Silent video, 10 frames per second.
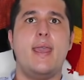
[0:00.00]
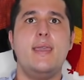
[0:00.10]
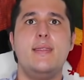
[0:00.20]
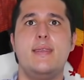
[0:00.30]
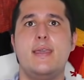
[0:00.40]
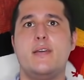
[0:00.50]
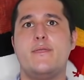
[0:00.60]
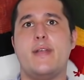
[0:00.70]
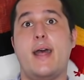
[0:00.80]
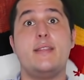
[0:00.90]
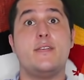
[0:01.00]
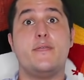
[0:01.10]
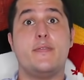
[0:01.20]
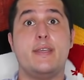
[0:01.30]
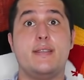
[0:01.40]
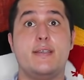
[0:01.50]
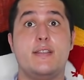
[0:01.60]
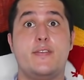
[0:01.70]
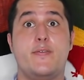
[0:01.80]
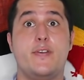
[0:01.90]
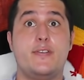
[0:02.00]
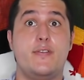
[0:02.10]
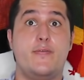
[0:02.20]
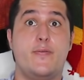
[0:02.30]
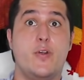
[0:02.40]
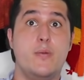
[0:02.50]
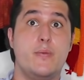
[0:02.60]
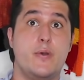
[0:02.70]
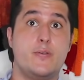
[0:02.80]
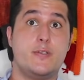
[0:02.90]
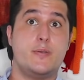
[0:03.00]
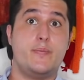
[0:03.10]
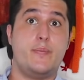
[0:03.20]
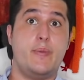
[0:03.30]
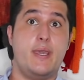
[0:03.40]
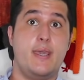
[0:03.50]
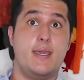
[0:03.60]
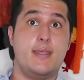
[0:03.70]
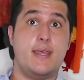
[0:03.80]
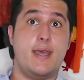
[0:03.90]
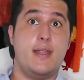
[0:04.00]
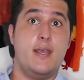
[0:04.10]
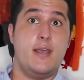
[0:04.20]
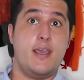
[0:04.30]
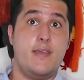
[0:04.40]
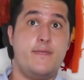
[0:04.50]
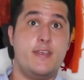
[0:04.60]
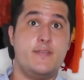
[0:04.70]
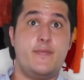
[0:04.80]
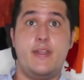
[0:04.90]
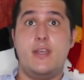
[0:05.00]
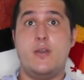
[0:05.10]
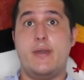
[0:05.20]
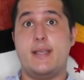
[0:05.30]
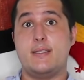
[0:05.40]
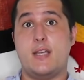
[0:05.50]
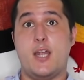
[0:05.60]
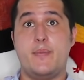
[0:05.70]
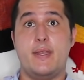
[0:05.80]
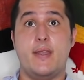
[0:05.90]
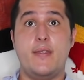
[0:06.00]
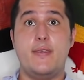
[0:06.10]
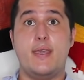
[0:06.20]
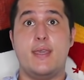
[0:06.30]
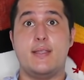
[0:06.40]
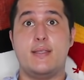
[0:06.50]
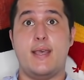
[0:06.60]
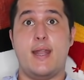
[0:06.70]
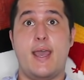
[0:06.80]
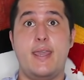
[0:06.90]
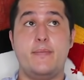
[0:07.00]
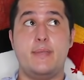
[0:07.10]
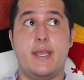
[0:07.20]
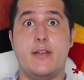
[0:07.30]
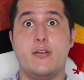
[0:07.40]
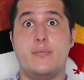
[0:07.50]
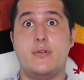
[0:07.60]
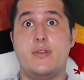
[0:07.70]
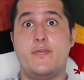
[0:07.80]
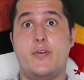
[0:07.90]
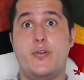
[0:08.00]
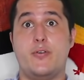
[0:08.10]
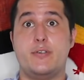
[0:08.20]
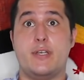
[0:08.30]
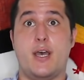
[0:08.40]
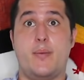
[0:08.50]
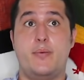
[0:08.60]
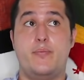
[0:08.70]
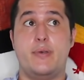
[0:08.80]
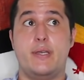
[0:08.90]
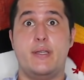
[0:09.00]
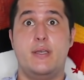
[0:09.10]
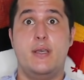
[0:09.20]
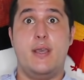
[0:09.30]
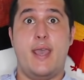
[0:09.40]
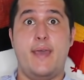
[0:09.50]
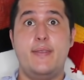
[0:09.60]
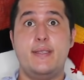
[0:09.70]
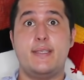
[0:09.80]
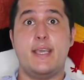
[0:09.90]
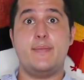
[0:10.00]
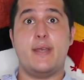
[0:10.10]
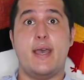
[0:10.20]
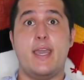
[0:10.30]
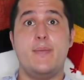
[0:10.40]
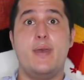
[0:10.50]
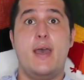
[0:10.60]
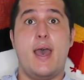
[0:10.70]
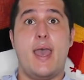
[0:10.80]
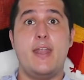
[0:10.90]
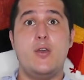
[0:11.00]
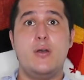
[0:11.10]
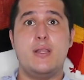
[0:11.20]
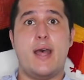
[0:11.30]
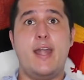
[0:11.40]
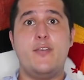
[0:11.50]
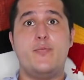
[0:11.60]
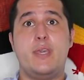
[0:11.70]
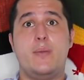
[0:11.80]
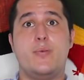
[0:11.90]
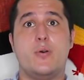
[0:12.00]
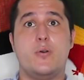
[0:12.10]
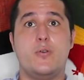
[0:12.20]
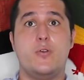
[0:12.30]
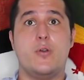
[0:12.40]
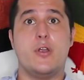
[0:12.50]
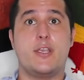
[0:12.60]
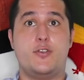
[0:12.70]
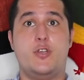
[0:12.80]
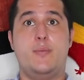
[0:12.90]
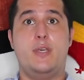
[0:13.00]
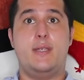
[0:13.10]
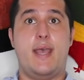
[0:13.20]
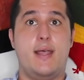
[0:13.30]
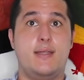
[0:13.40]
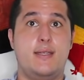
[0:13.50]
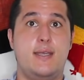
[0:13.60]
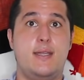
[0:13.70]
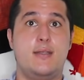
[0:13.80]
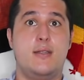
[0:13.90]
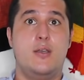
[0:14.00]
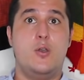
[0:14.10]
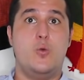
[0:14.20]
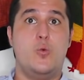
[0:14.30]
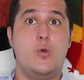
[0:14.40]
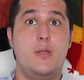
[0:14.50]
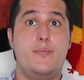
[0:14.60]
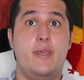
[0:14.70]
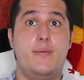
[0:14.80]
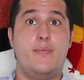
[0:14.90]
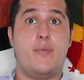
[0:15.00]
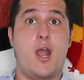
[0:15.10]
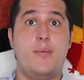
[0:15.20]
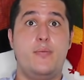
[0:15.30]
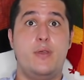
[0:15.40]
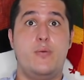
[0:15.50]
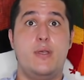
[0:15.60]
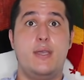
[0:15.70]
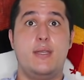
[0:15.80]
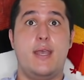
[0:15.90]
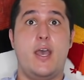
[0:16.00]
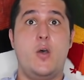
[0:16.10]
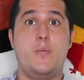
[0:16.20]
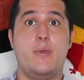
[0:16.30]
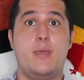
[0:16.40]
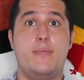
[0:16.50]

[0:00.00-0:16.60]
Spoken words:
I can think of lots of reasons, first and foremost being that if this video has taught me nothing, it's that I am terrible at Photoshop. But at the same time, I know a lot of people who are extremely talented and would be probably willing to help me,